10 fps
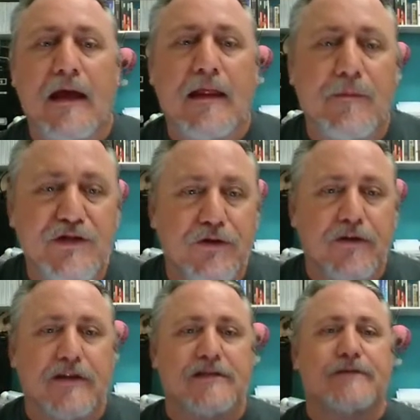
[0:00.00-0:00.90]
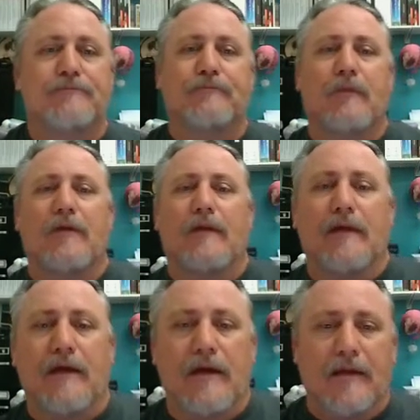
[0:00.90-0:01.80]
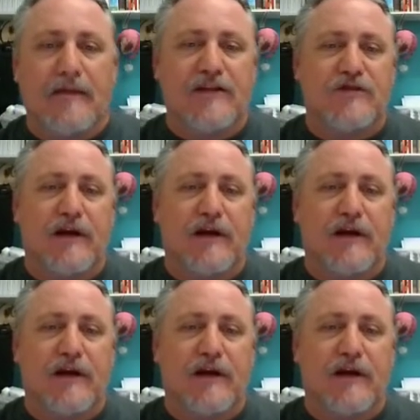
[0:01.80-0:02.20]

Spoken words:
me show you this. This right